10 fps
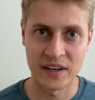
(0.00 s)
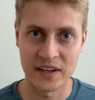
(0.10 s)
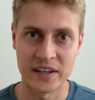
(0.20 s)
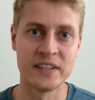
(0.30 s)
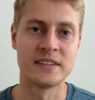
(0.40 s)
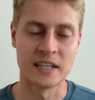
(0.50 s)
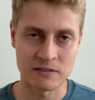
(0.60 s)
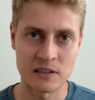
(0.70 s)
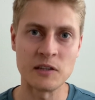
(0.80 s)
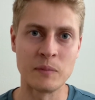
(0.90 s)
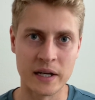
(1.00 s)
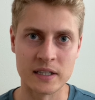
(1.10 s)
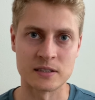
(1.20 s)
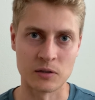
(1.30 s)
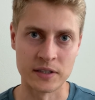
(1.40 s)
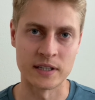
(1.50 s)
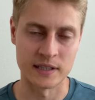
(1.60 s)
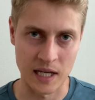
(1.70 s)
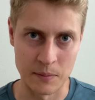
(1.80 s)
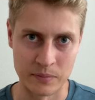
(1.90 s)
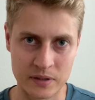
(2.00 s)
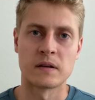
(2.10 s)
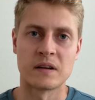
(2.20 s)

It definitely made a solid attempt.